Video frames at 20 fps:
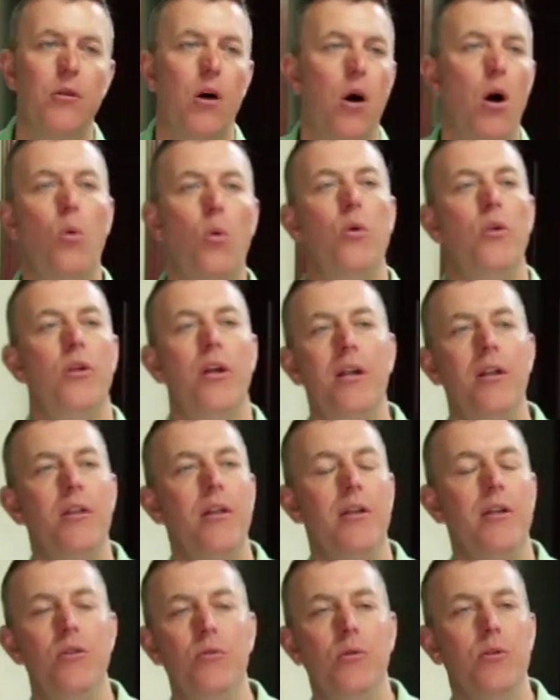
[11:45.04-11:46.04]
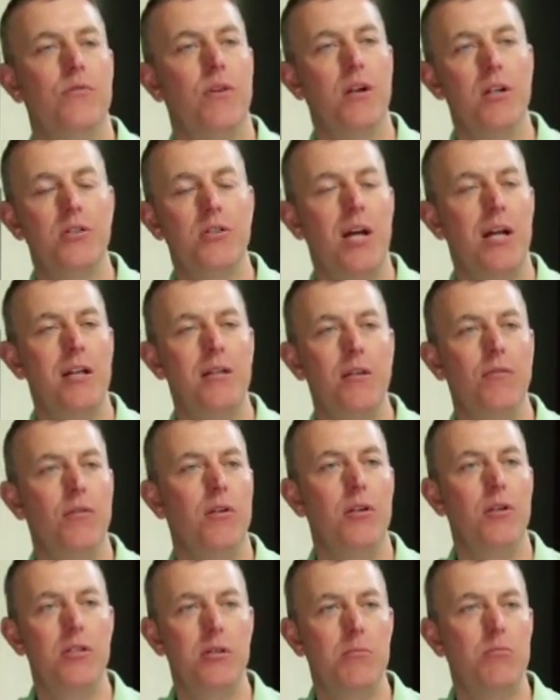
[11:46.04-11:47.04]
All we're going to then do is very
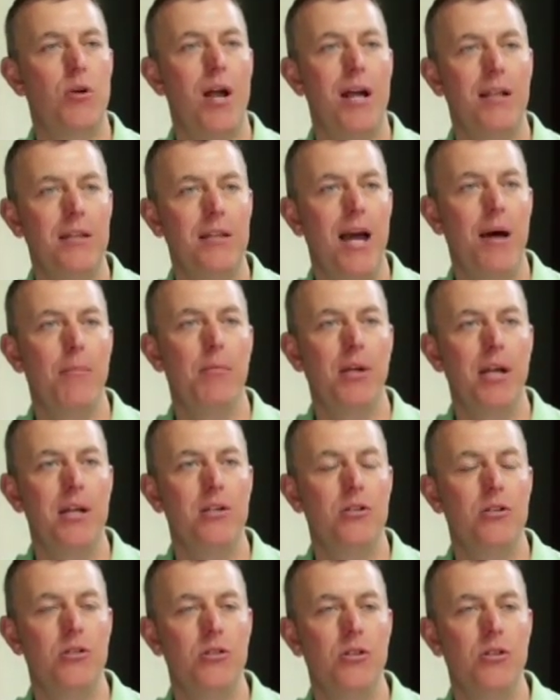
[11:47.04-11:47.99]
scientifically subtract the obligations